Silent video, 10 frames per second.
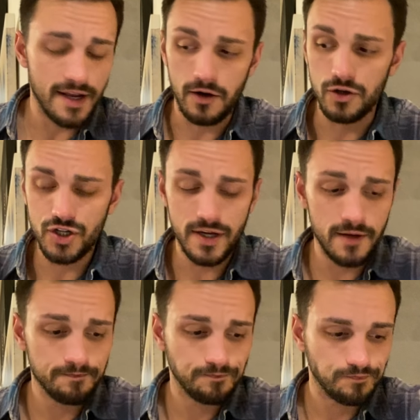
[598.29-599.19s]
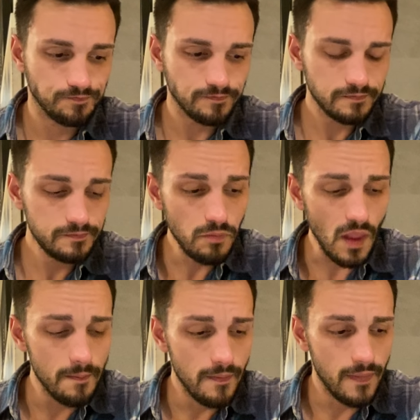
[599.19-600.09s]
energy
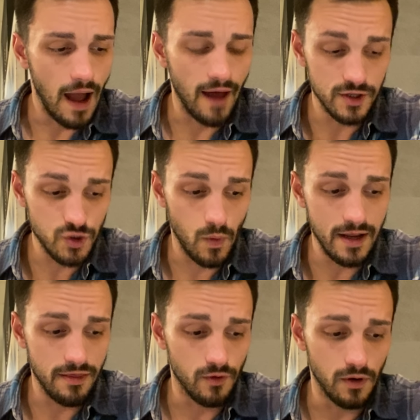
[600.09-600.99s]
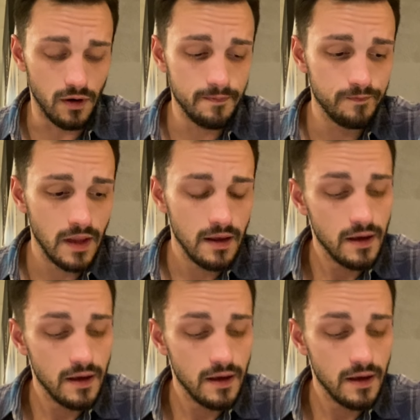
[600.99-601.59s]
on the 23rd.